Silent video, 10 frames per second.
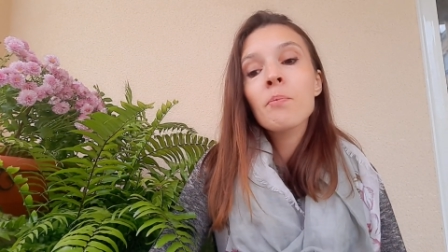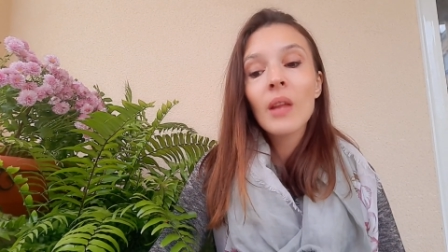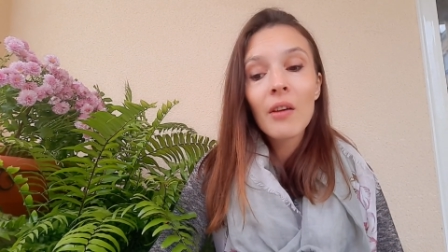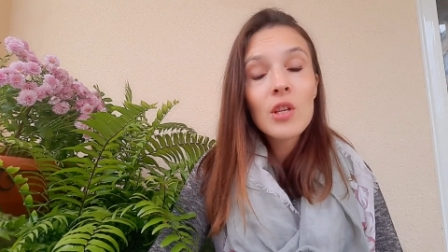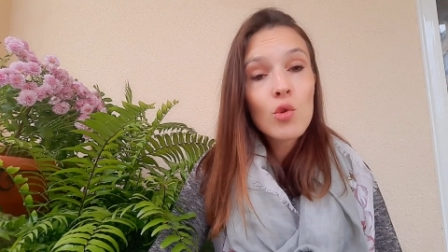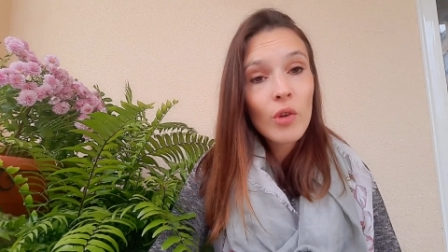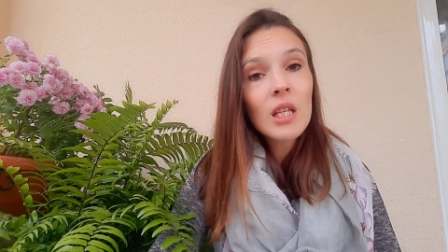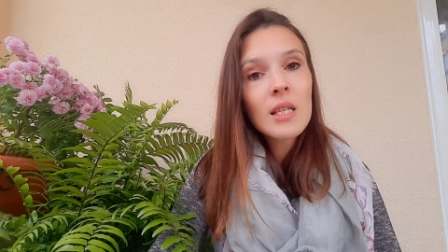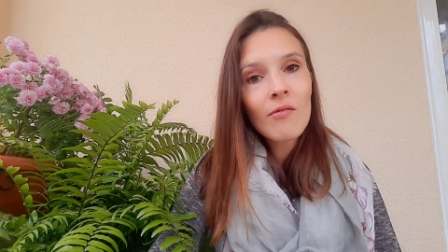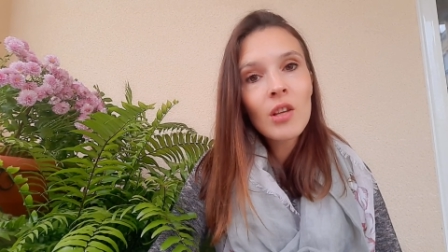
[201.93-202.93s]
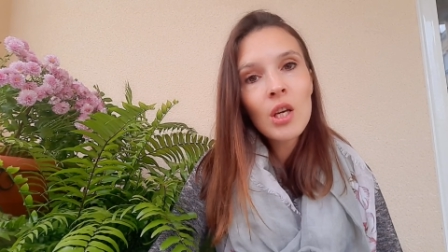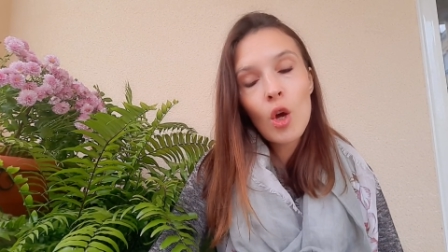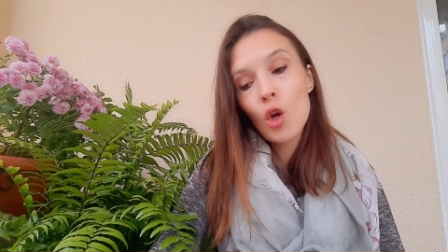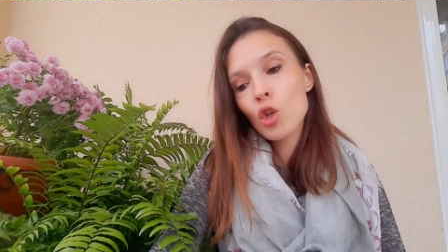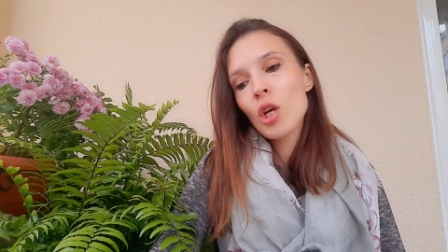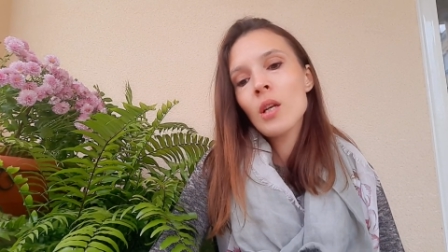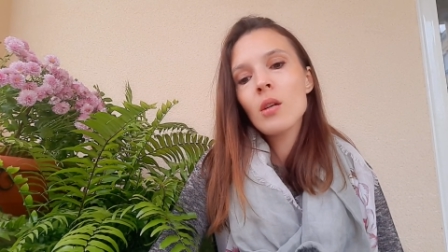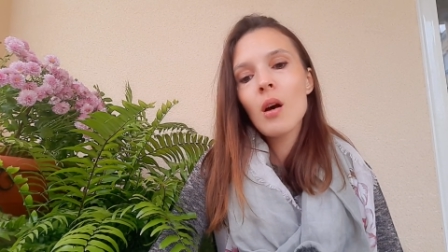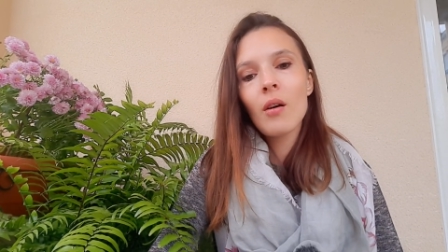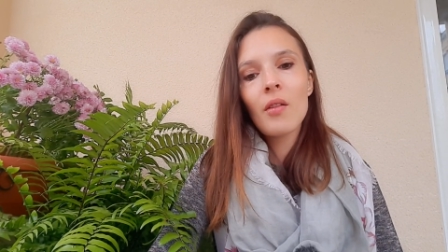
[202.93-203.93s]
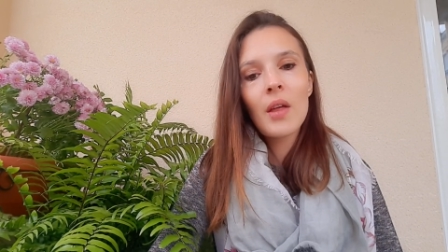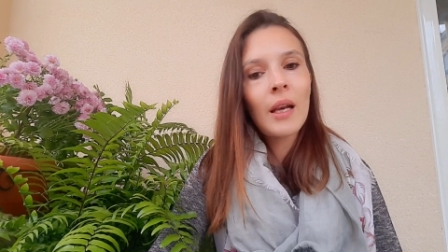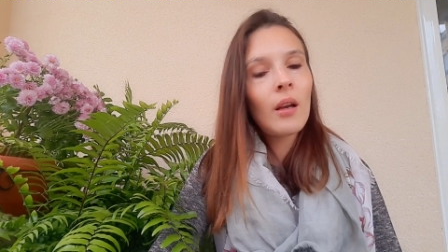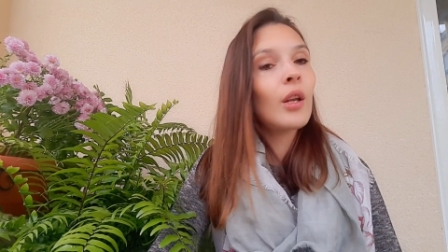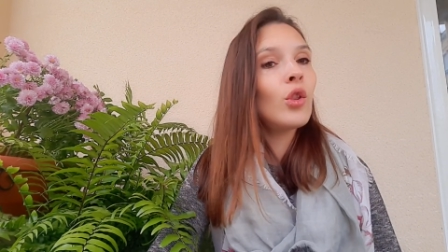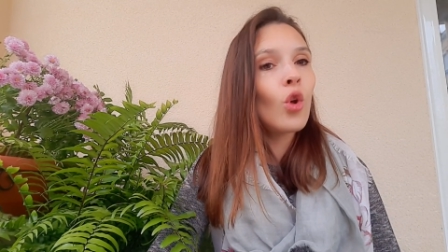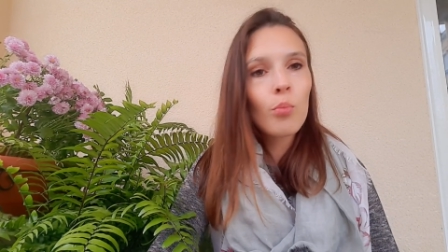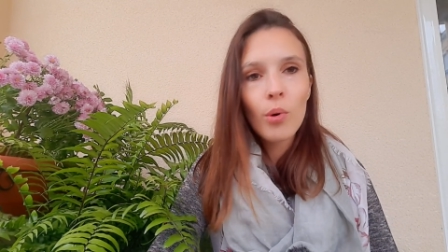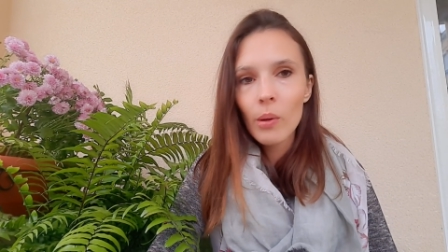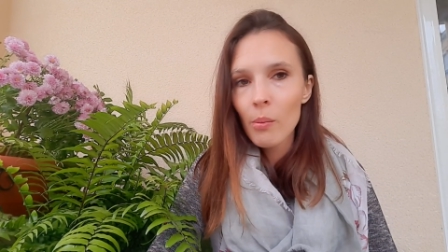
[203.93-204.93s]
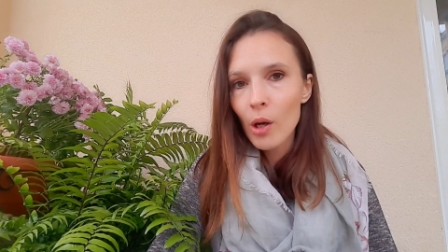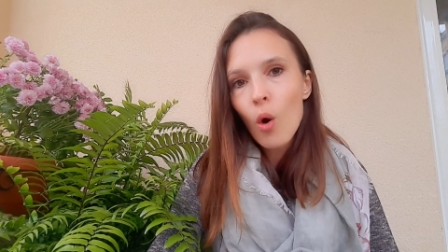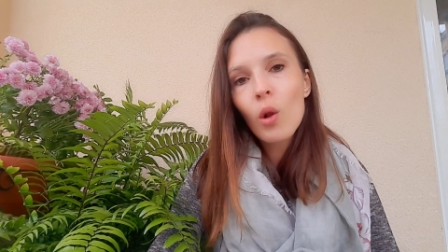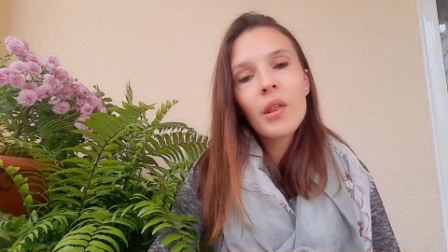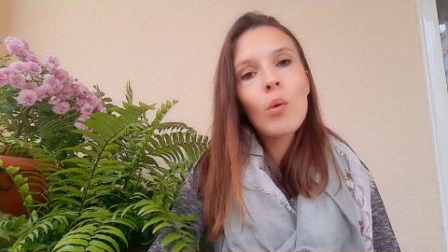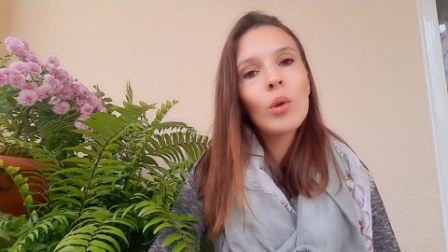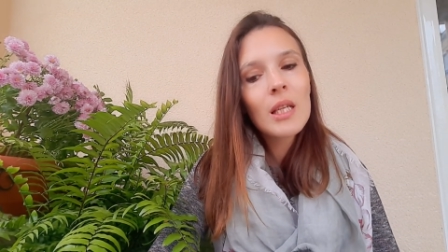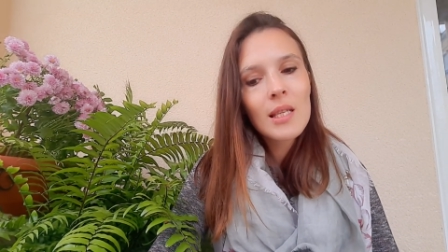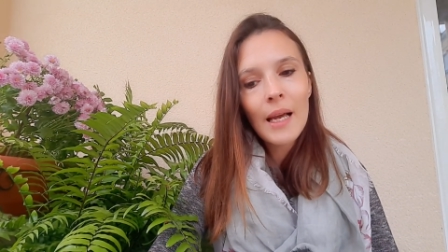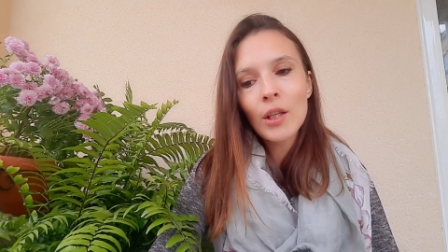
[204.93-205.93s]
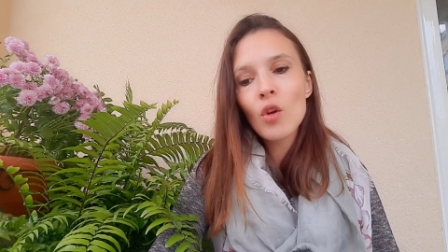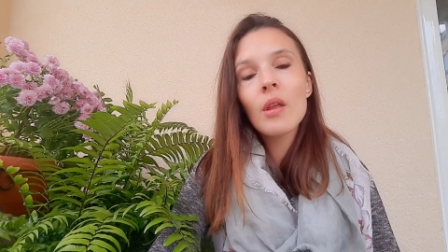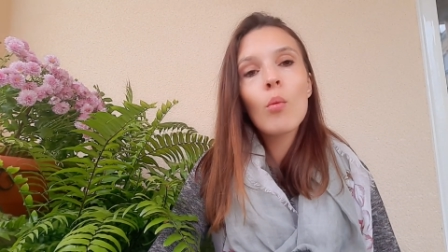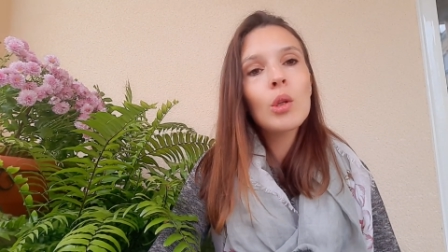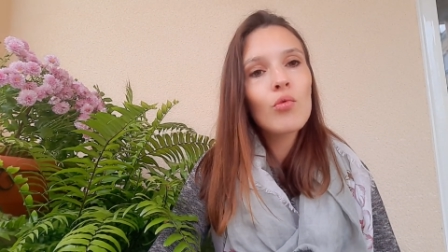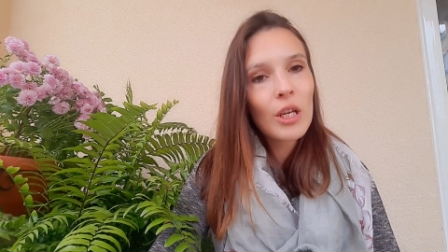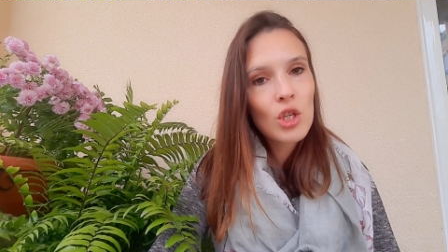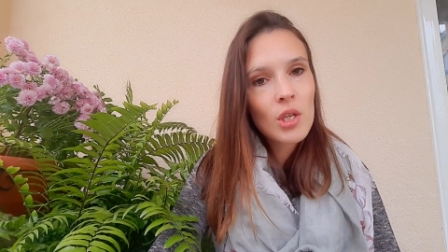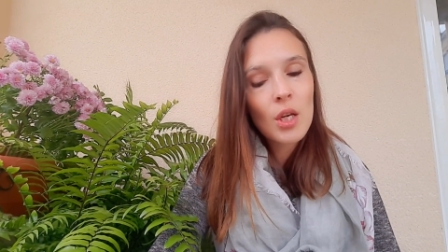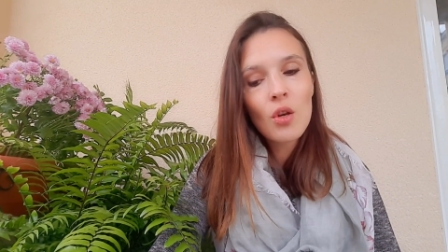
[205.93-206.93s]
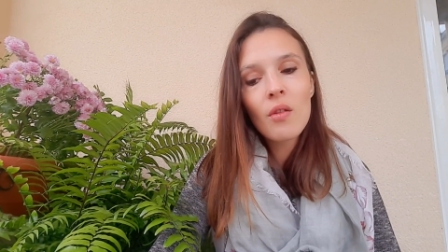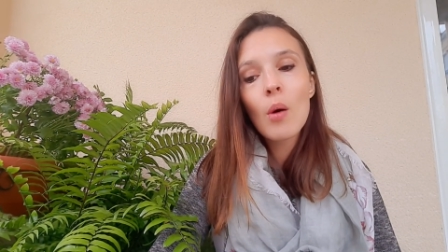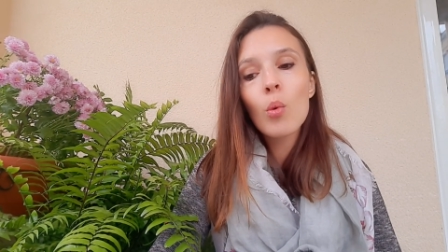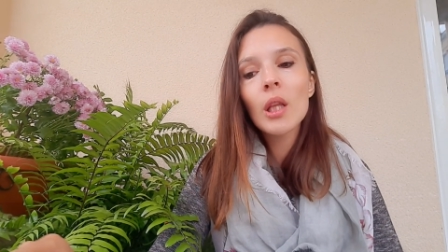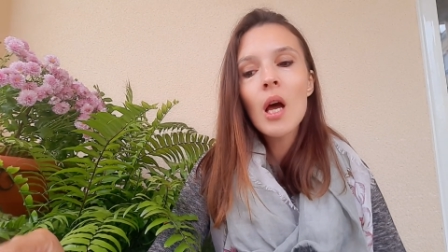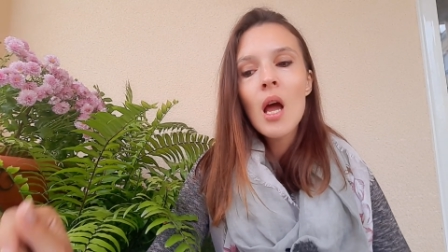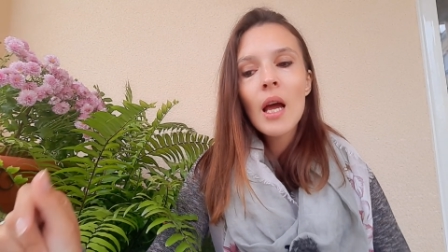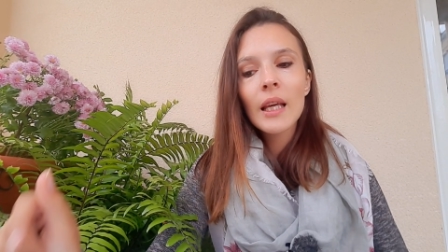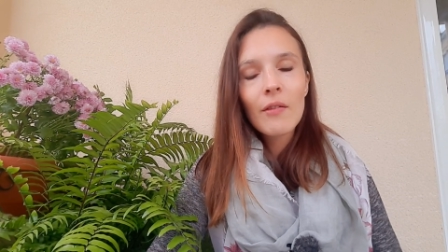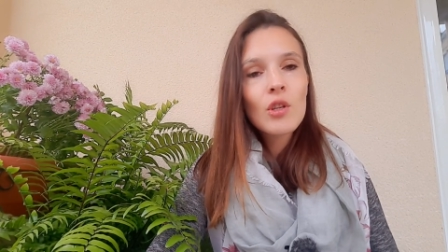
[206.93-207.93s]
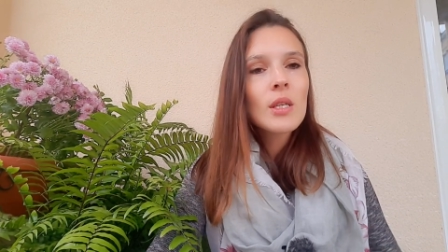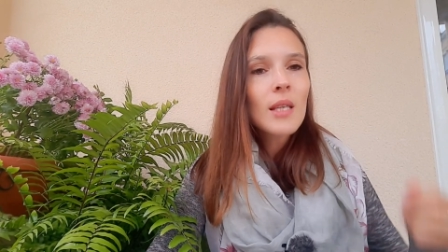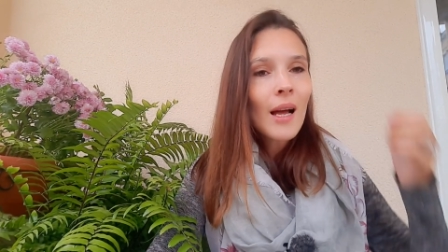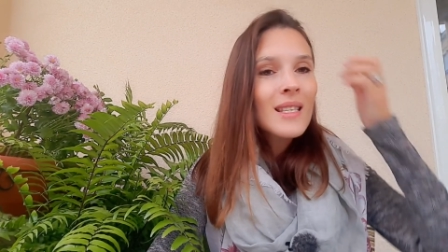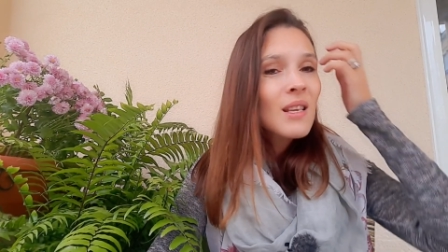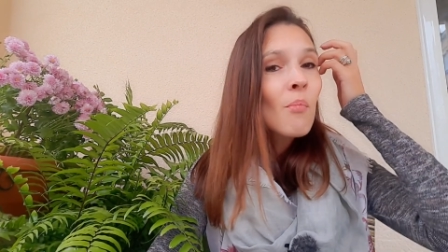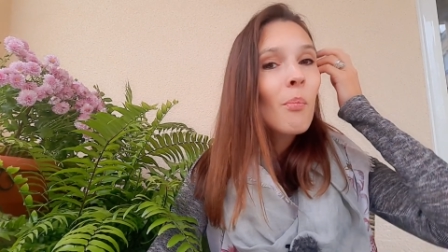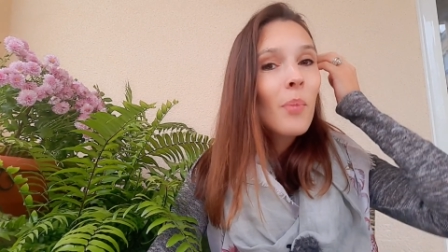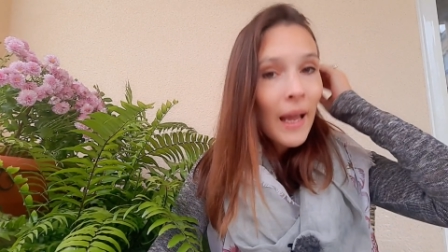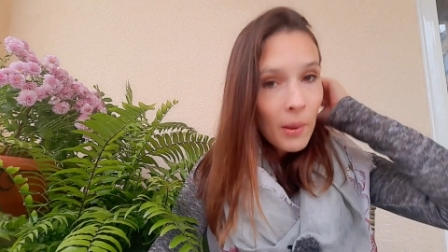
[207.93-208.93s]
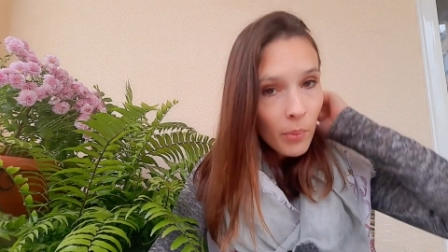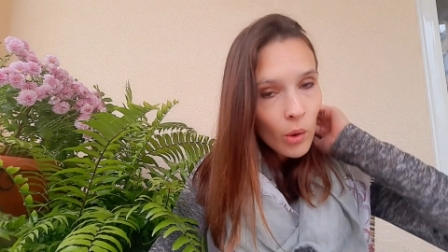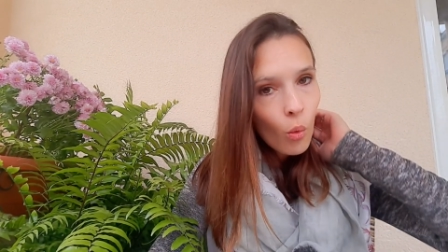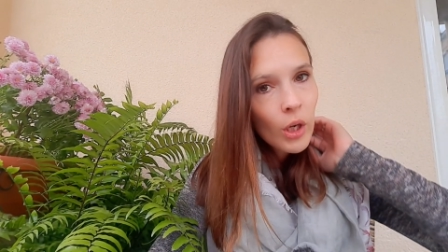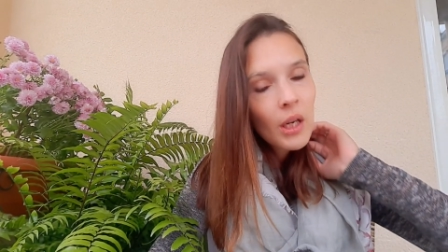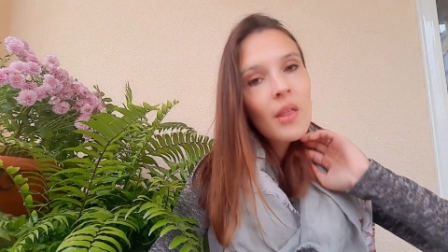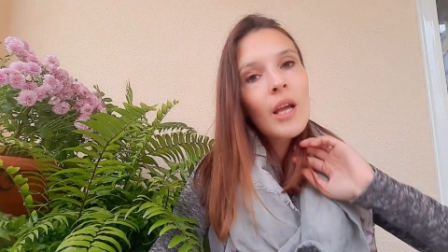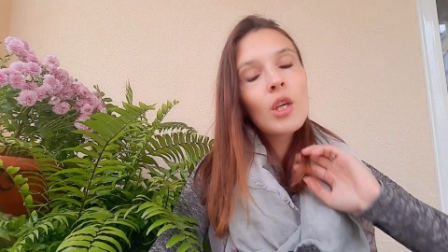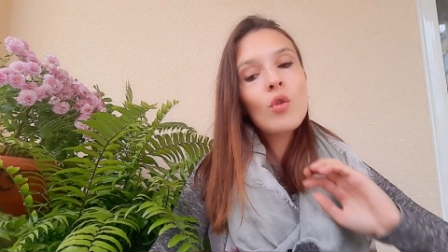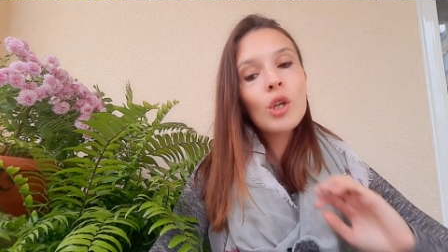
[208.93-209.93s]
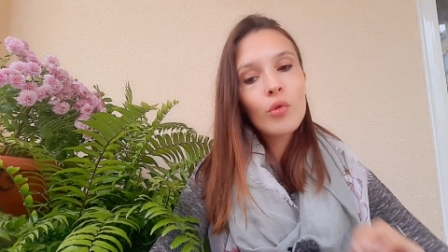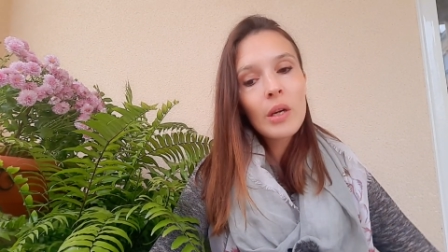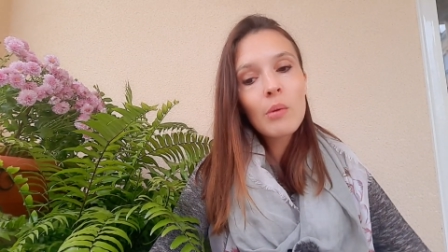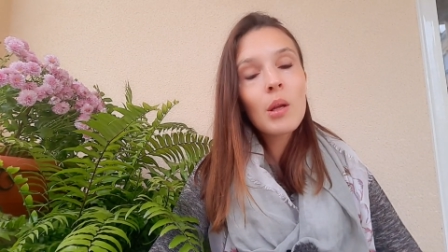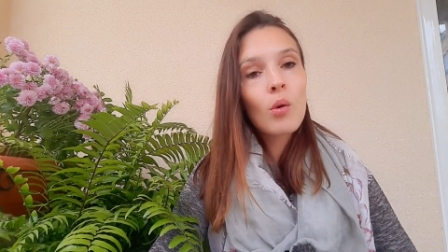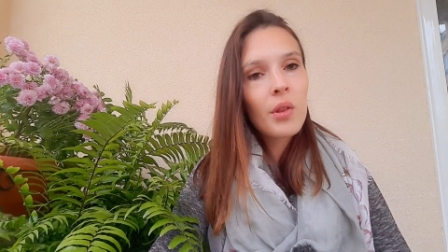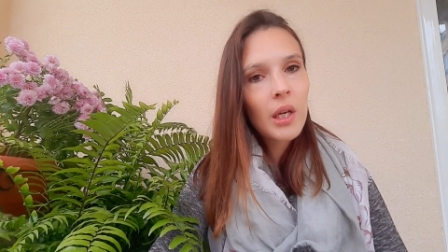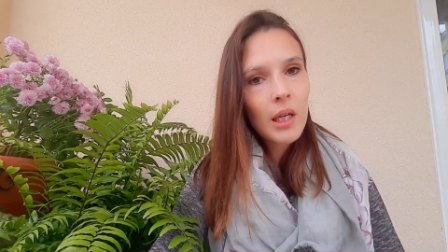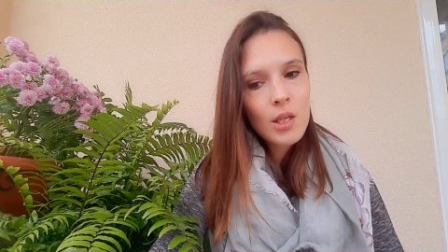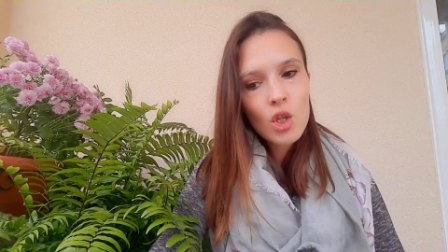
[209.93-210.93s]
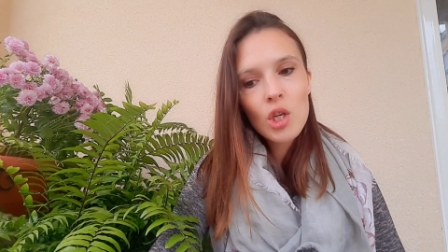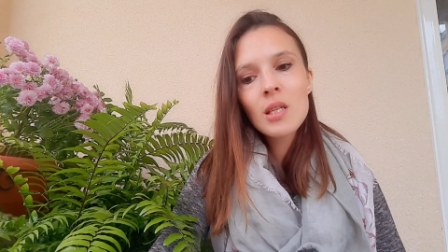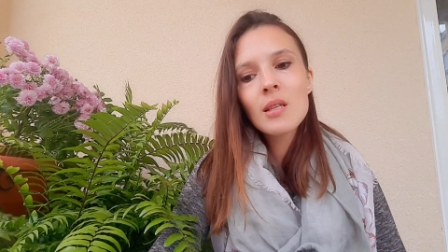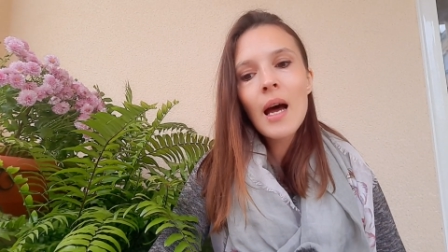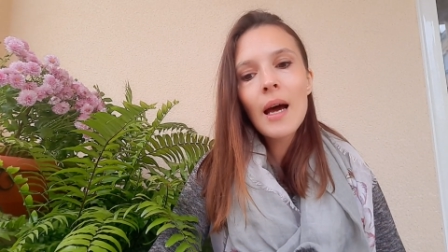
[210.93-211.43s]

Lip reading: If it's really something urgent, then no problem at all. They will attend you, they will register you, they will give you to sign some paperwork that you agree with all the conditions,